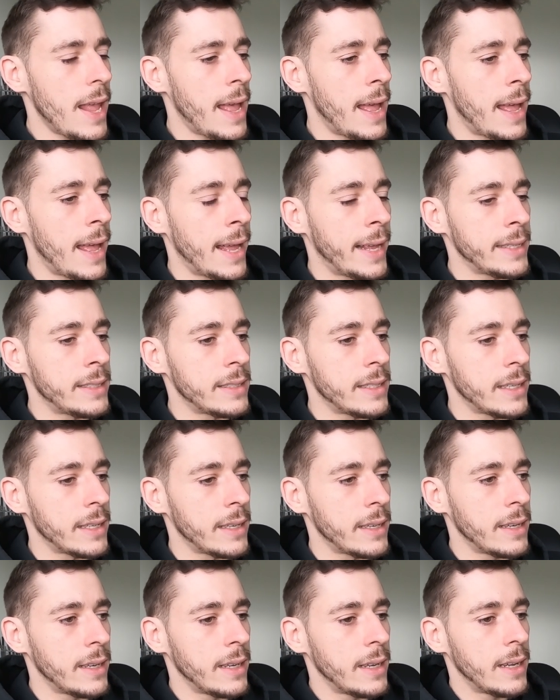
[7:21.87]
and
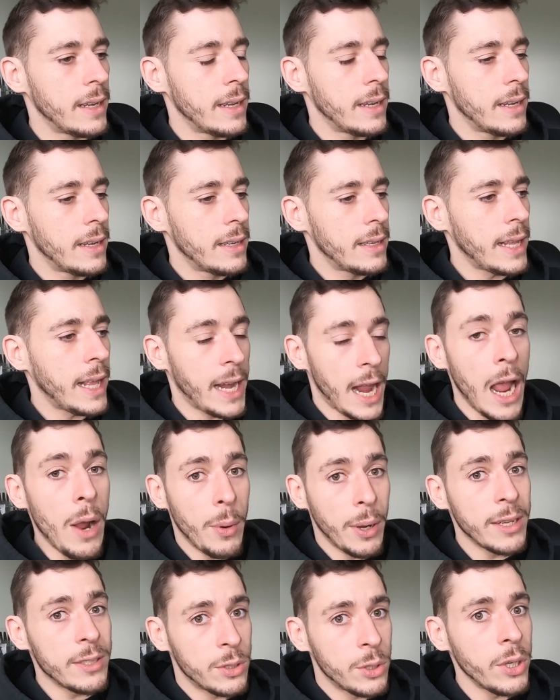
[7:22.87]
uh, and I
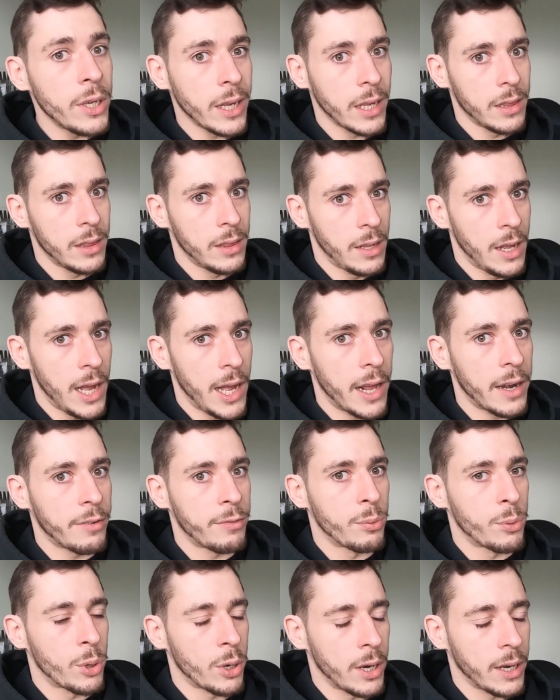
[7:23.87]
was doing a lot
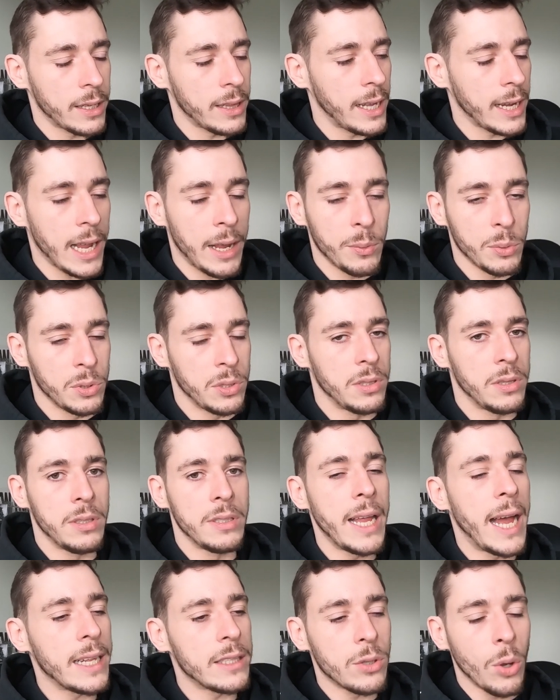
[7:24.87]
of work. Like I was,
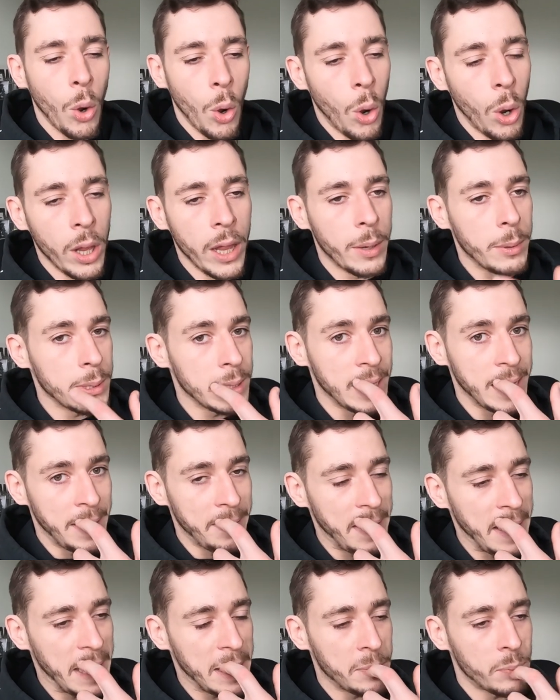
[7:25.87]
that's all I was
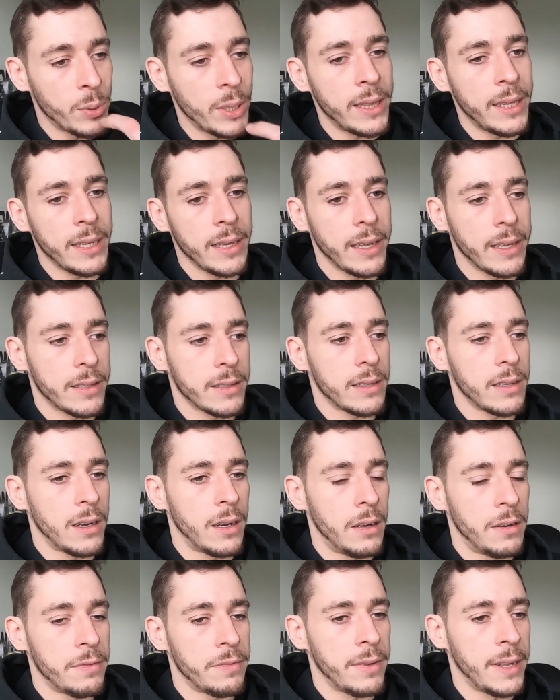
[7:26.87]
living and breathing
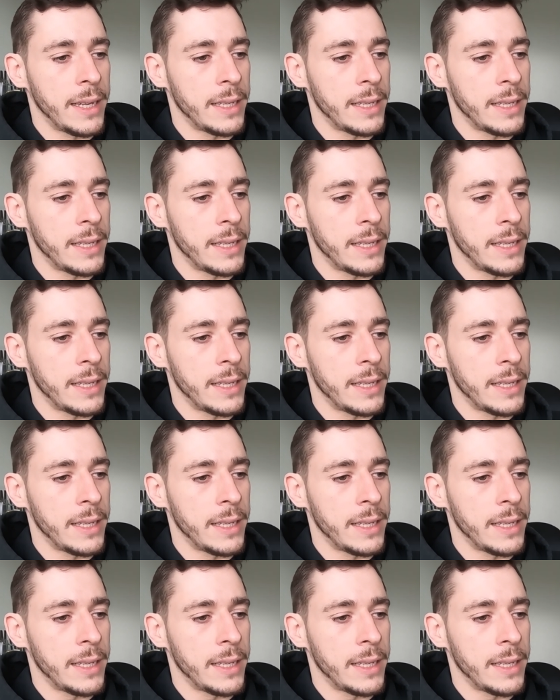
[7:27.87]
off,